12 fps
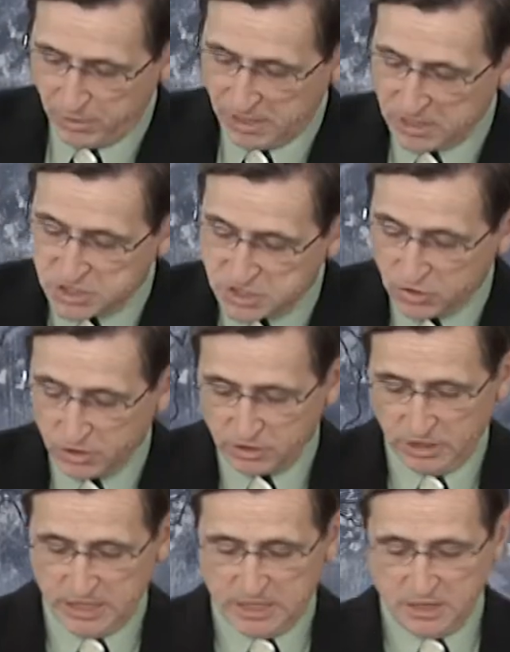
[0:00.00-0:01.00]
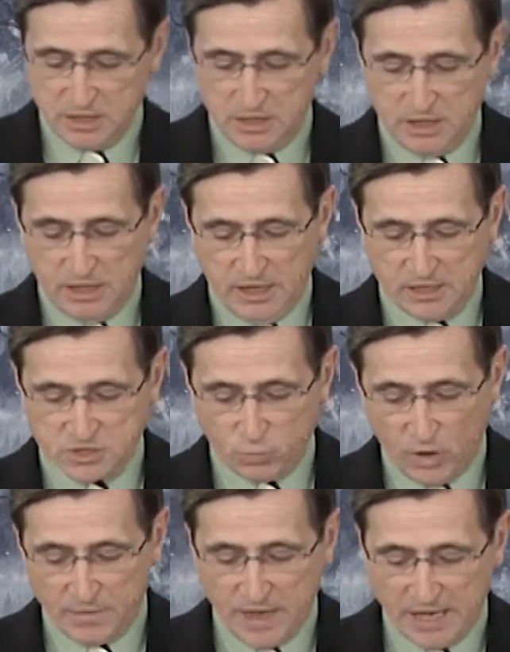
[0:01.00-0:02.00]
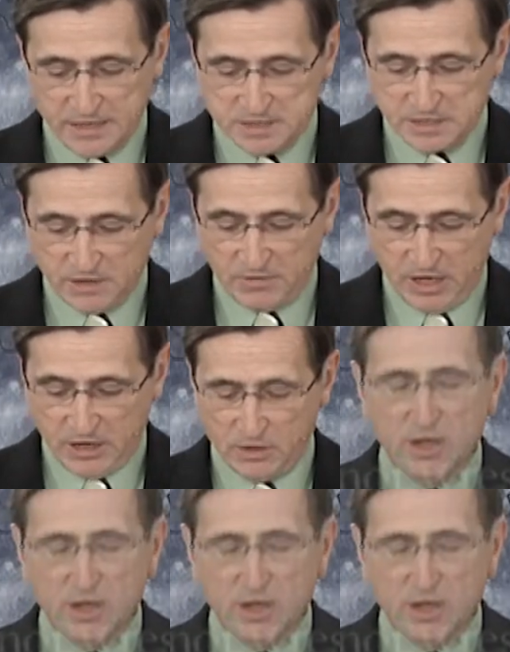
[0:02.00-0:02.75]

but he certainly is one that is there.